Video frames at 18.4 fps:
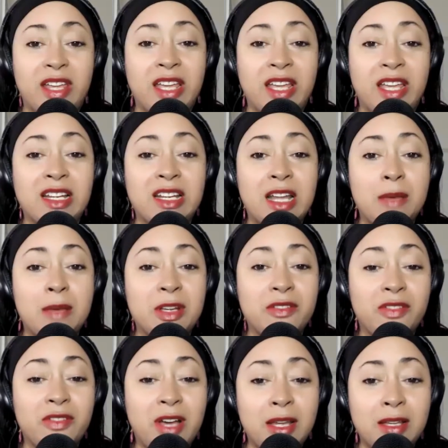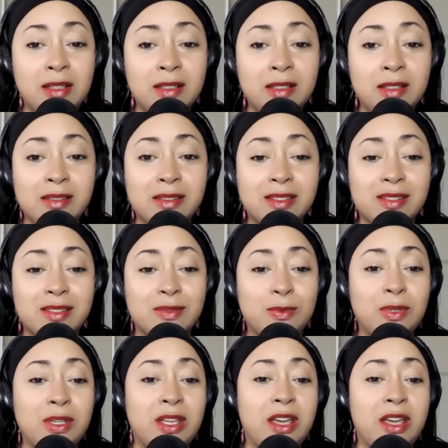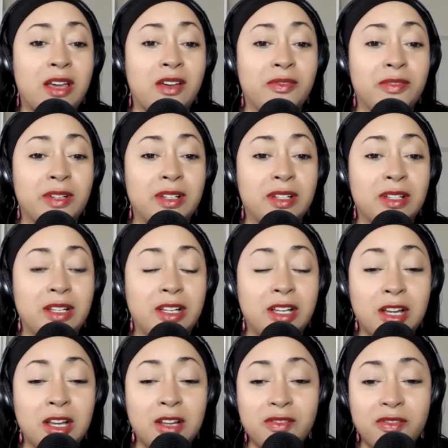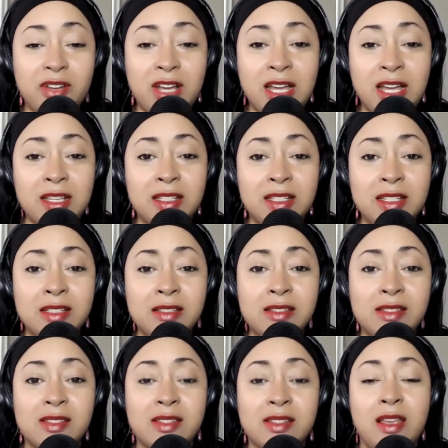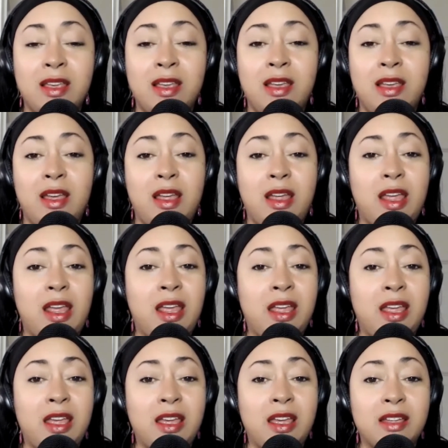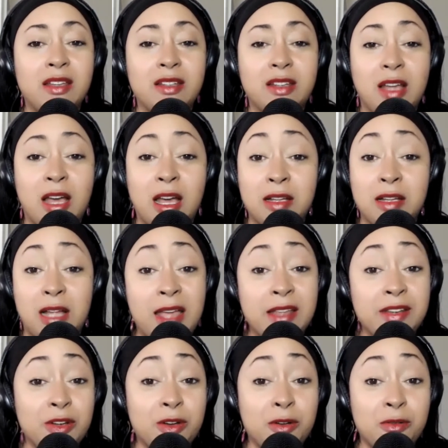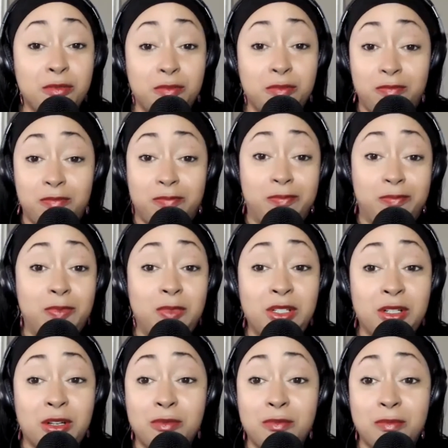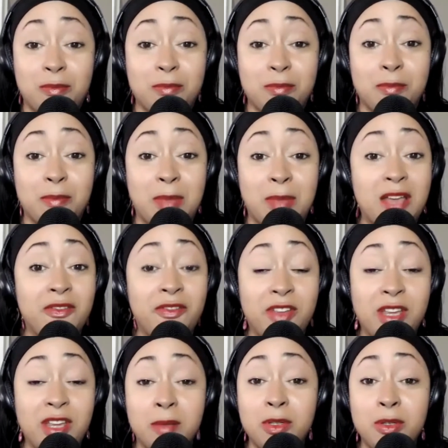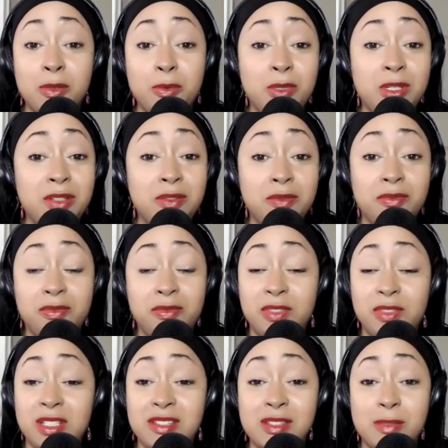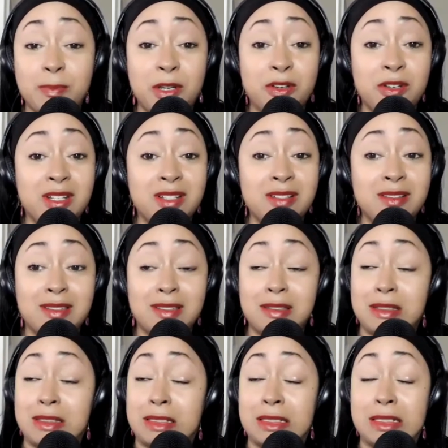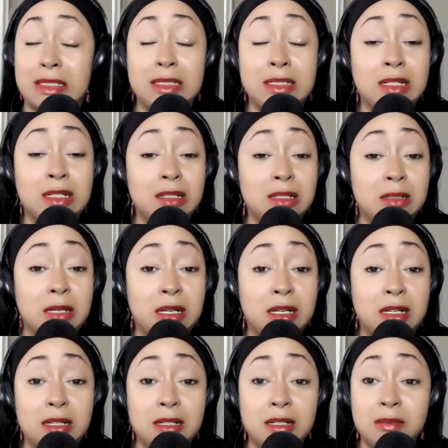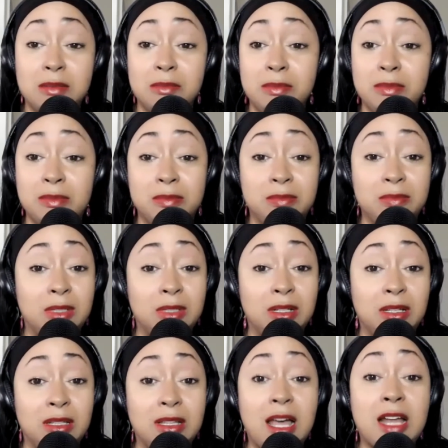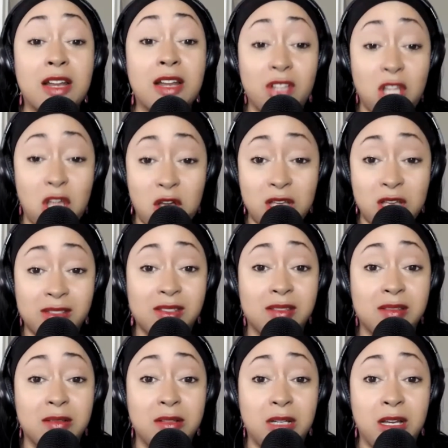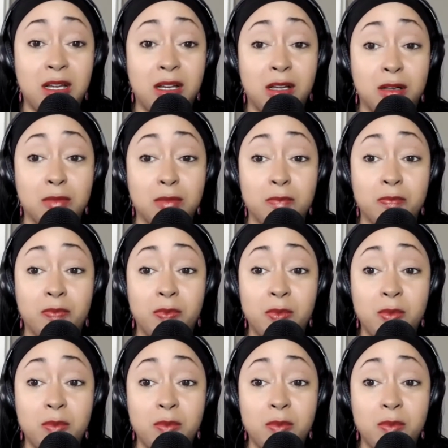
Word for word: economic violence, we have gun violence. And I, I know, you know, my family, we've experienced uh, a lot of loss um,